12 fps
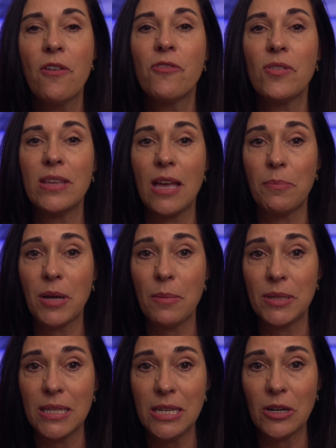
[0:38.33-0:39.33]
for the
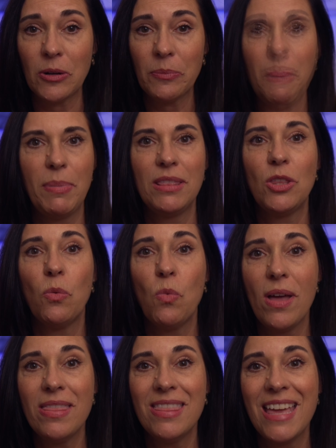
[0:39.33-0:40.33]
upcoming year. But the
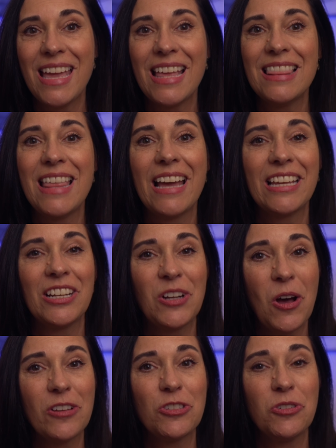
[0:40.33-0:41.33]
one thing that can
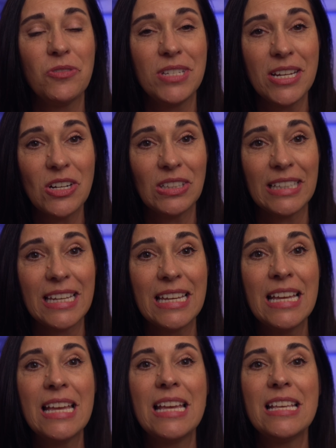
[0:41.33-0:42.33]
cost you dearly
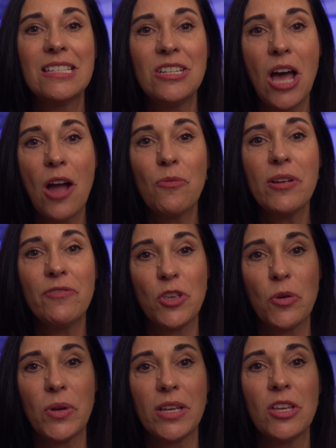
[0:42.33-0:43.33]
is not
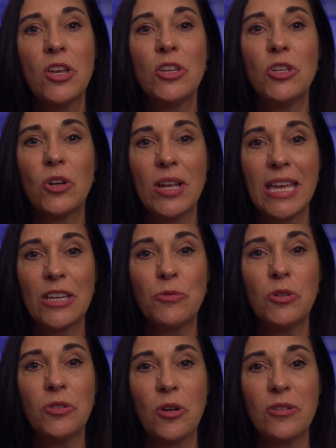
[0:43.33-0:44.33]
reviewing your
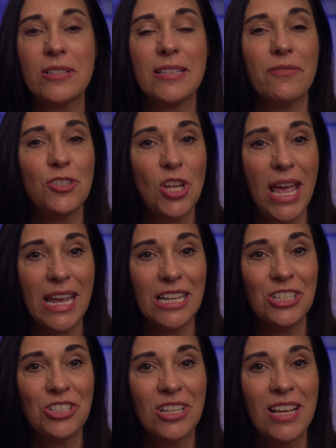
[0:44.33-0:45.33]
annual notice of
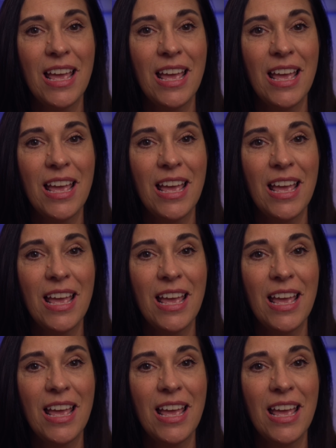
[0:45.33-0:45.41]
change.